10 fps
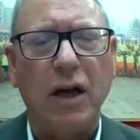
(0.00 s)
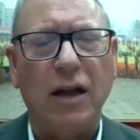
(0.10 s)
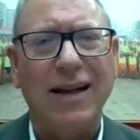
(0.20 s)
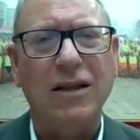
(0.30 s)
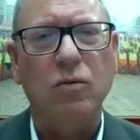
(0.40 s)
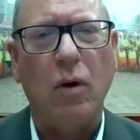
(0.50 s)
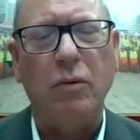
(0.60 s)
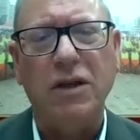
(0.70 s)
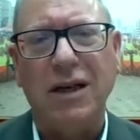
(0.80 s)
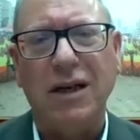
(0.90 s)
And that's what
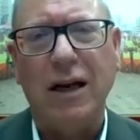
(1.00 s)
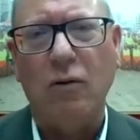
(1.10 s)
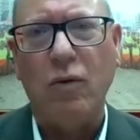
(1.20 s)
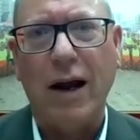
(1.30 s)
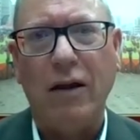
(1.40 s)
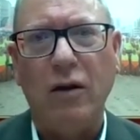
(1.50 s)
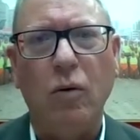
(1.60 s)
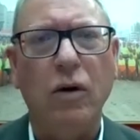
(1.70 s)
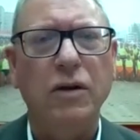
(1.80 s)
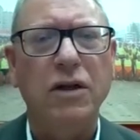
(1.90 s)
we're seeing around the
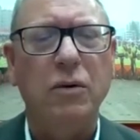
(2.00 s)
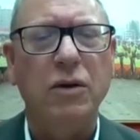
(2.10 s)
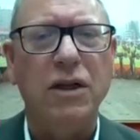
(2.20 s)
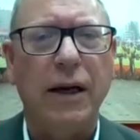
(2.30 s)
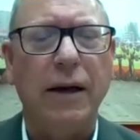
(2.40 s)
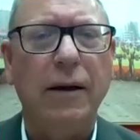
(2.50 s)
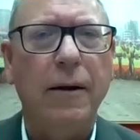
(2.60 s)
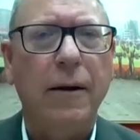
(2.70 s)
world. So we're seeing